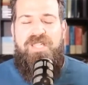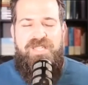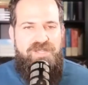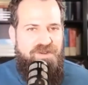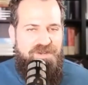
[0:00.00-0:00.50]

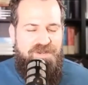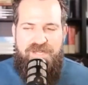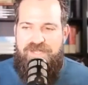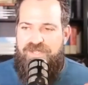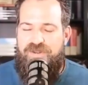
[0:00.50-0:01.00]

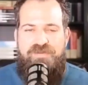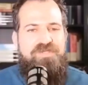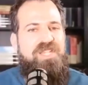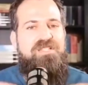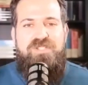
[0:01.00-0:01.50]
Your
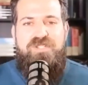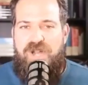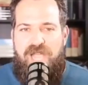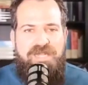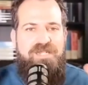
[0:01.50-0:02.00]
senses are
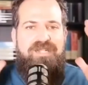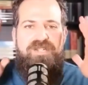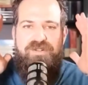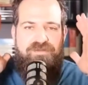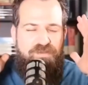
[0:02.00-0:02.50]
heightened,
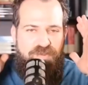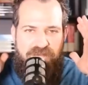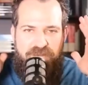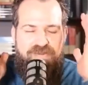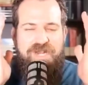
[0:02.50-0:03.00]
your
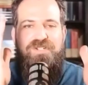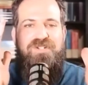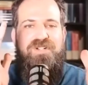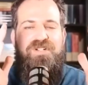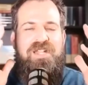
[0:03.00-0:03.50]
blood
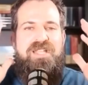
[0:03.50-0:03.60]
pressure